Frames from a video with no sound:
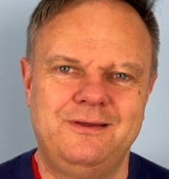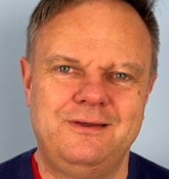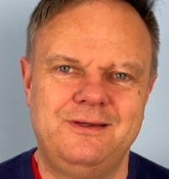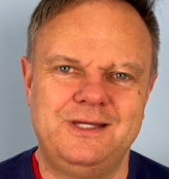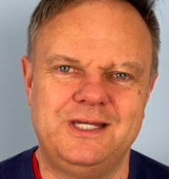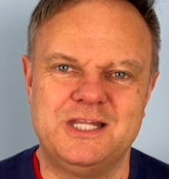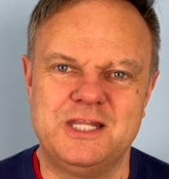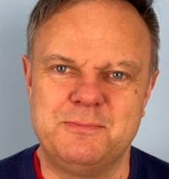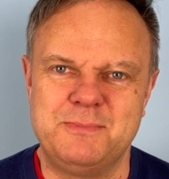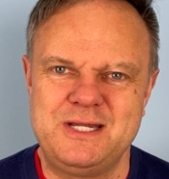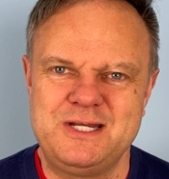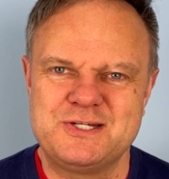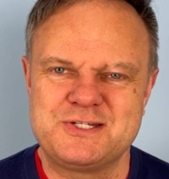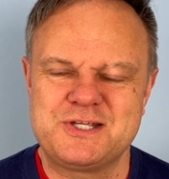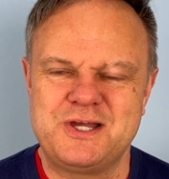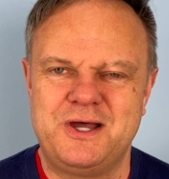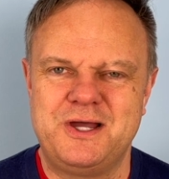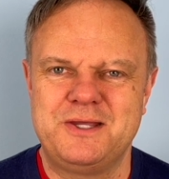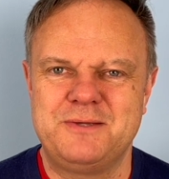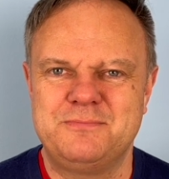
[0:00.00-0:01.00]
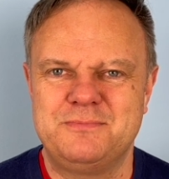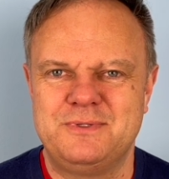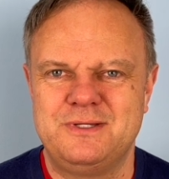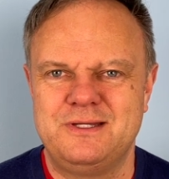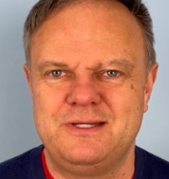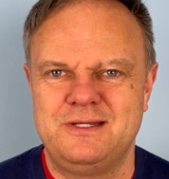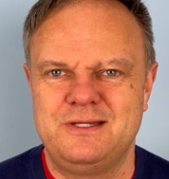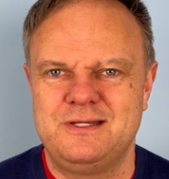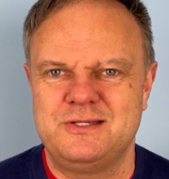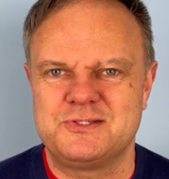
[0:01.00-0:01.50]
In the meantime,
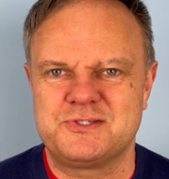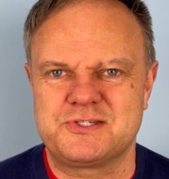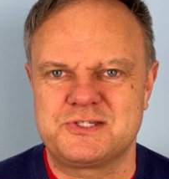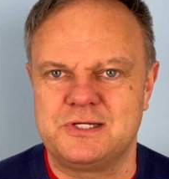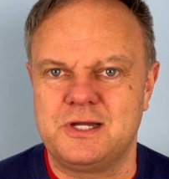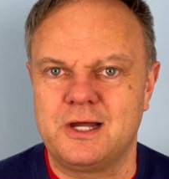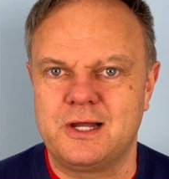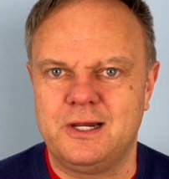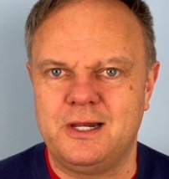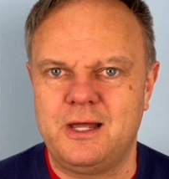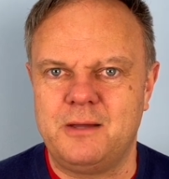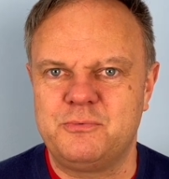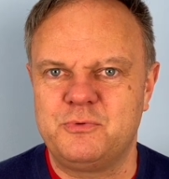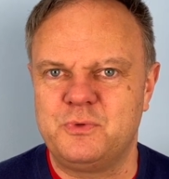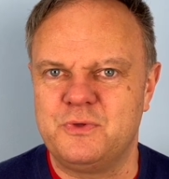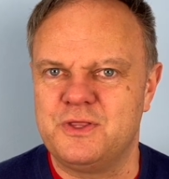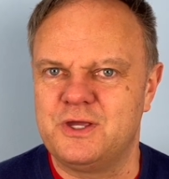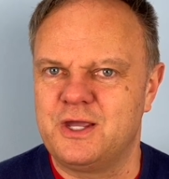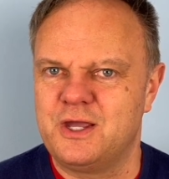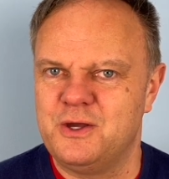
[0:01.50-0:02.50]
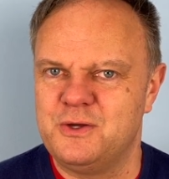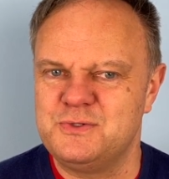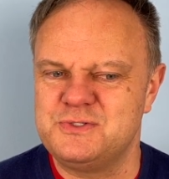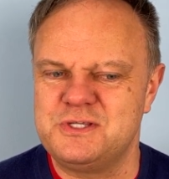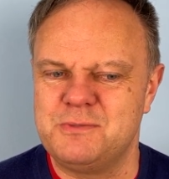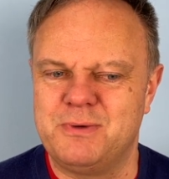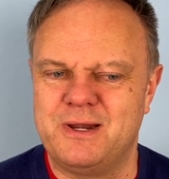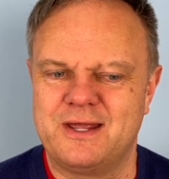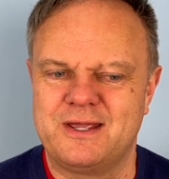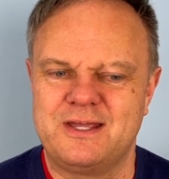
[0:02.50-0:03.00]
snuggle up with a cozy
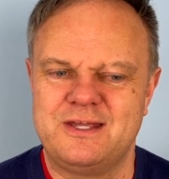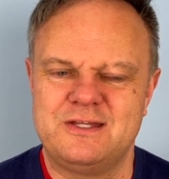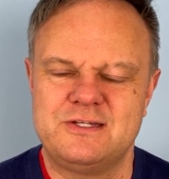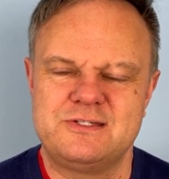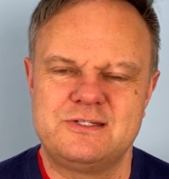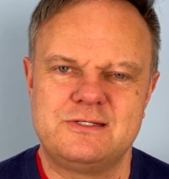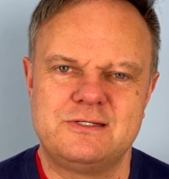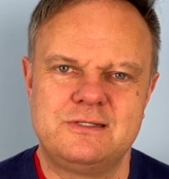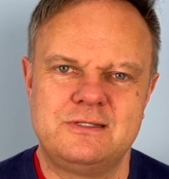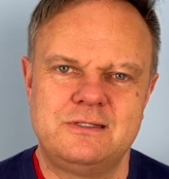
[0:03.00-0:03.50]
blanket,